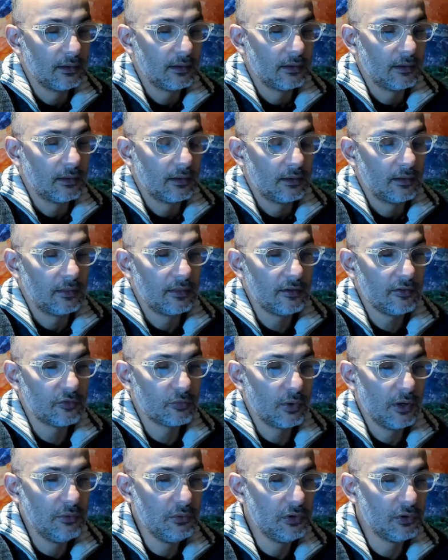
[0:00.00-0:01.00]
This
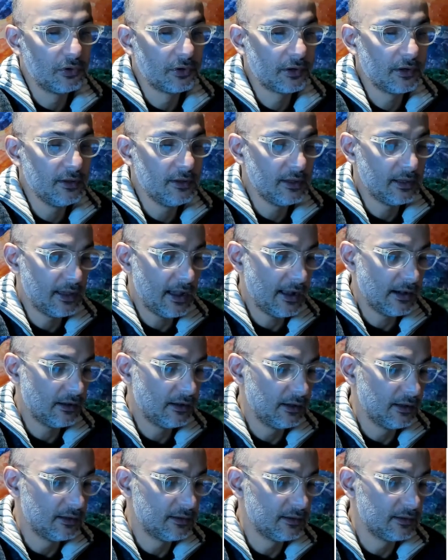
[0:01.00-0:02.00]
one we already
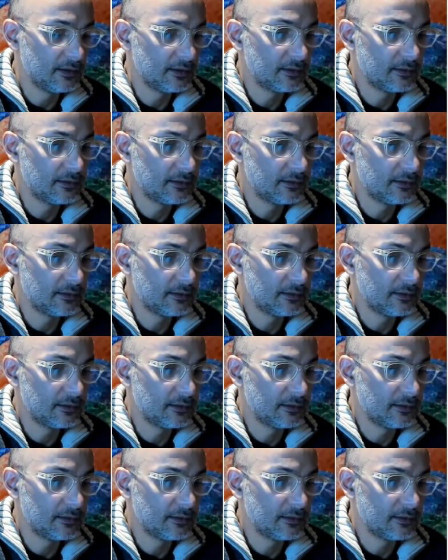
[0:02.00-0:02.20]
calculated it.